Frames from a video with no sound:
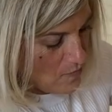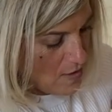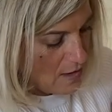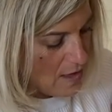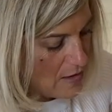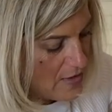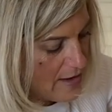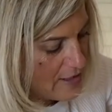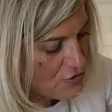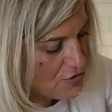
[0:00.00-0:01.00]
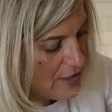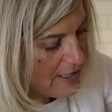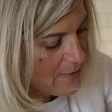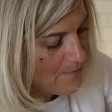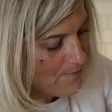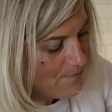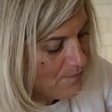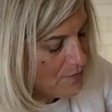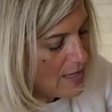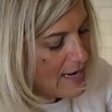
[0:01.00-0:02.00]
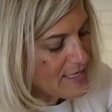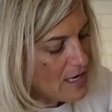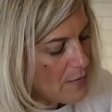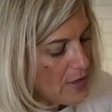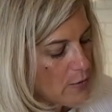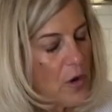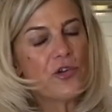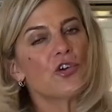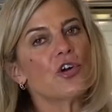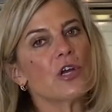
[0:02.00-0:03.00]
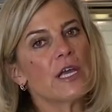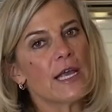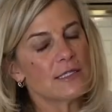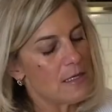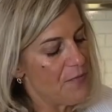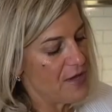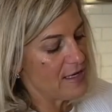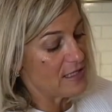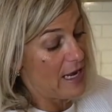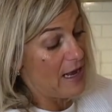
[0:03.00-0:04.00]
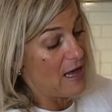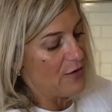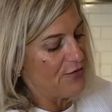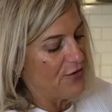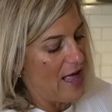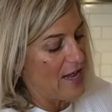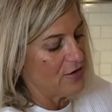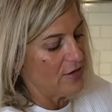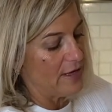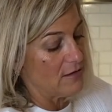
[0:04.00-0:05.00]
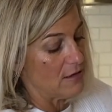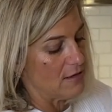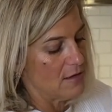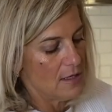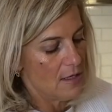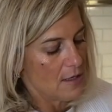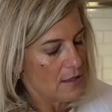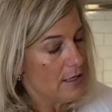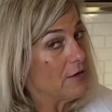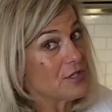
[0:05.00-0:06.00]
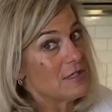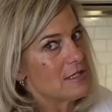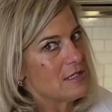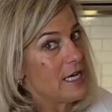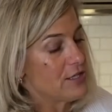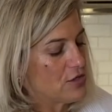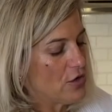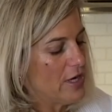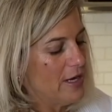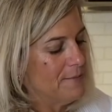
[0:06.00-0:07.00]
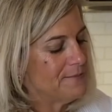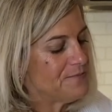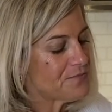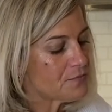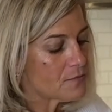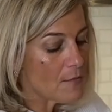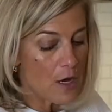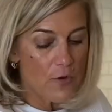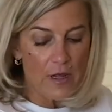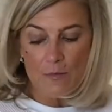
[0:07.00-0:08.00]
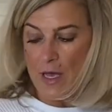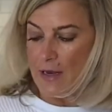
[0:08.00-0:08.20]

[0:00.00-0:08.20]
And kind of that extra, And anytime, when you're cooking and something is, kind of flat, you're like, ooh, just doesn't taste so good. I recommend